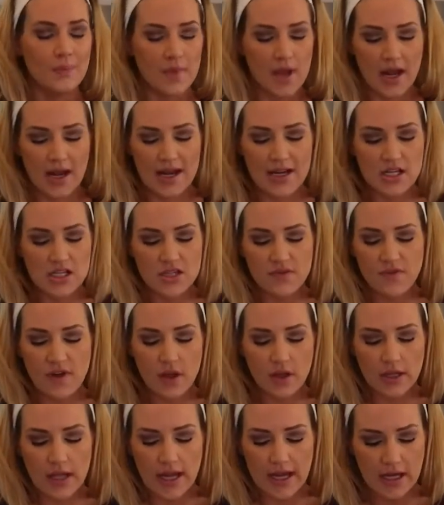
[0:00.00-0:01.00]
And I just
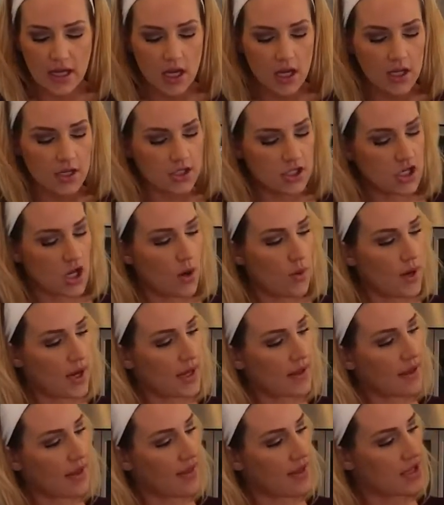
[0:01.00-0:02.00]
felt like,
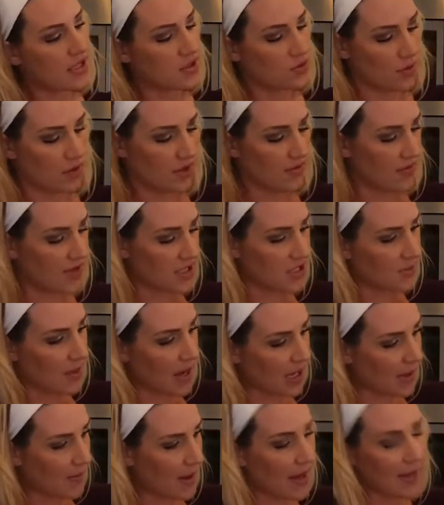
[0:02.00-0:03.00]
knowing that this North Face
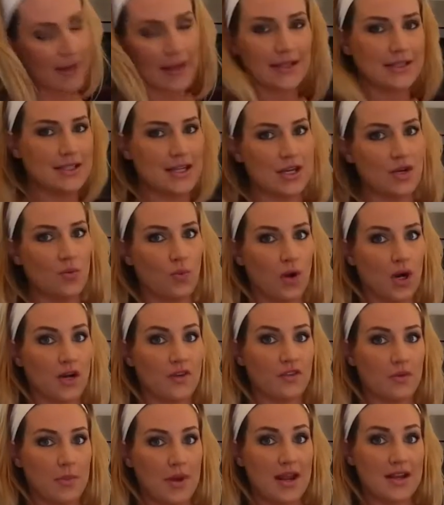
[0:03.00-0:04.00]
backpack like didn't
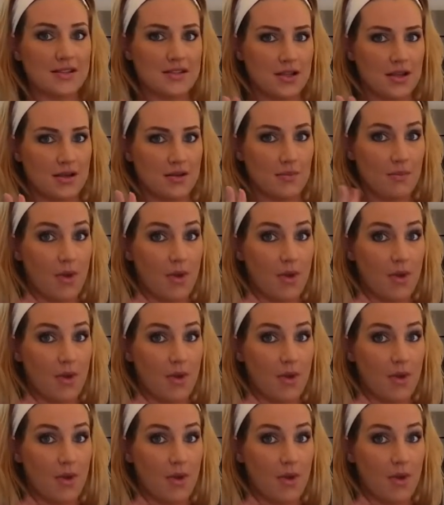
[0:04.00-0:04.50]
work for me as a